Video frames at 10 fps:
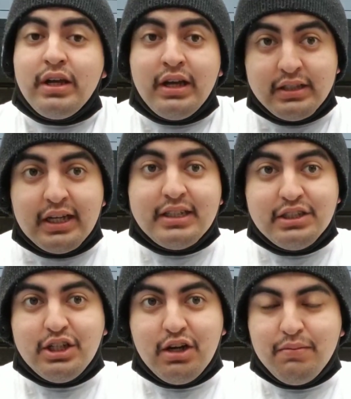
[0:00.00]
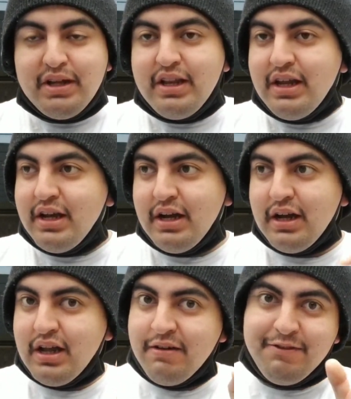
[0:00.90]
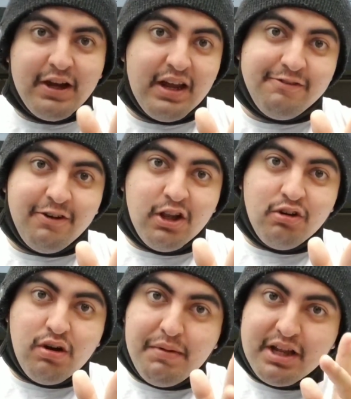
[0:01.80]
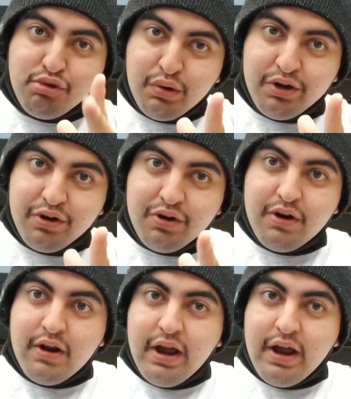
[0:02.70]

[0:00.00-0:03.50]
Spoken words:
Yes, ladies and gentlemen, if you guys follow on my Twitter